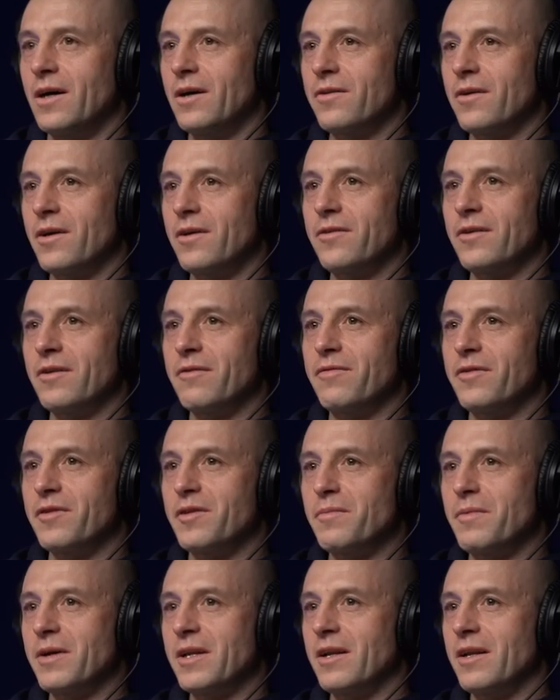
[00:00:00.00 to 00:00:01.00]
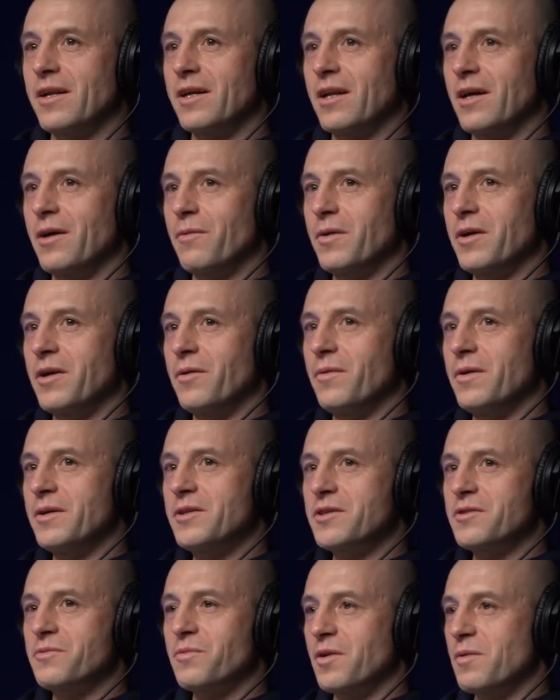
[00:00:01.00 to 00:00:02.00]
I, th I think fundamentally, like, we, we
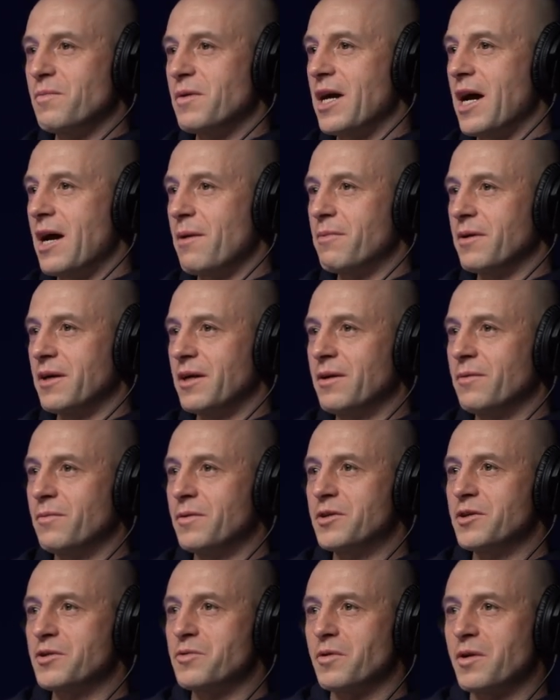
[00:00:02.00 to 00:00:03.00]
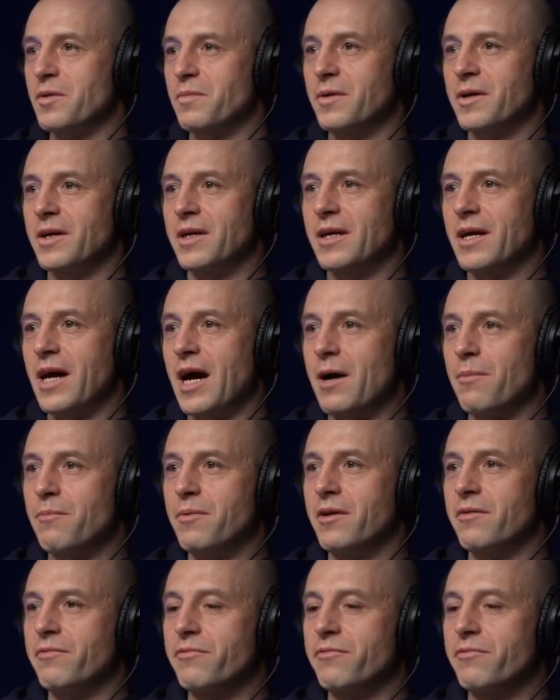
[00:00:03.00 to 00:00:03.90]
just want to be happy. We just want to be happy,